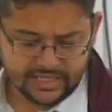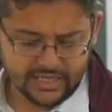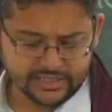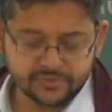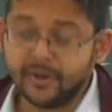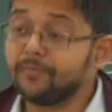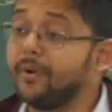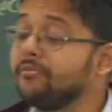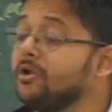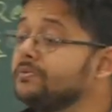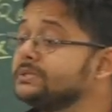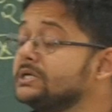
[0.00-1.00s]
last part.
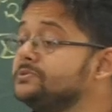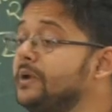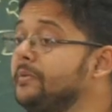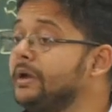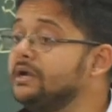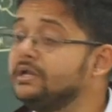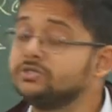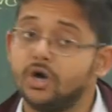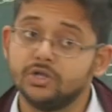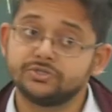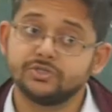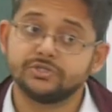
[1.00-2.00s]
Pavlov's experiment is
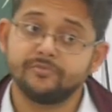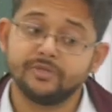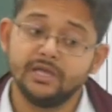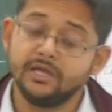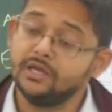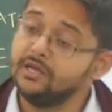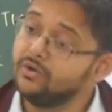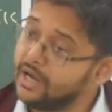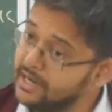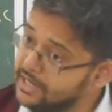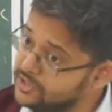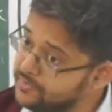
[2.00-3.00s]
also something you
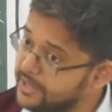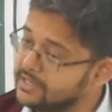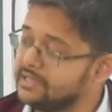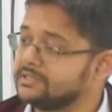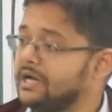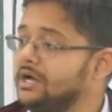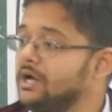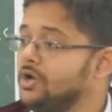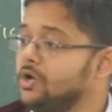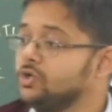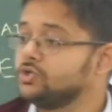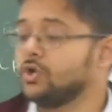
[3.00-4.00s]
can expect as a
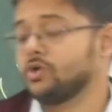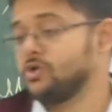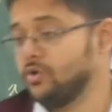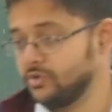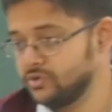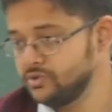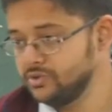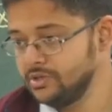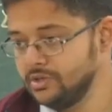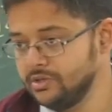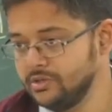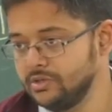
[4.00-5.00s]
short note.
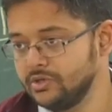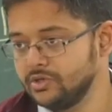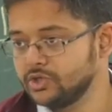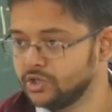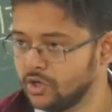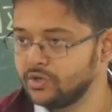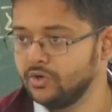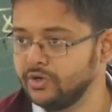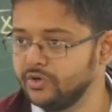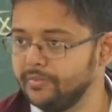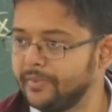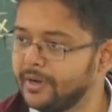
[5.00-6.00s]
Short note hoye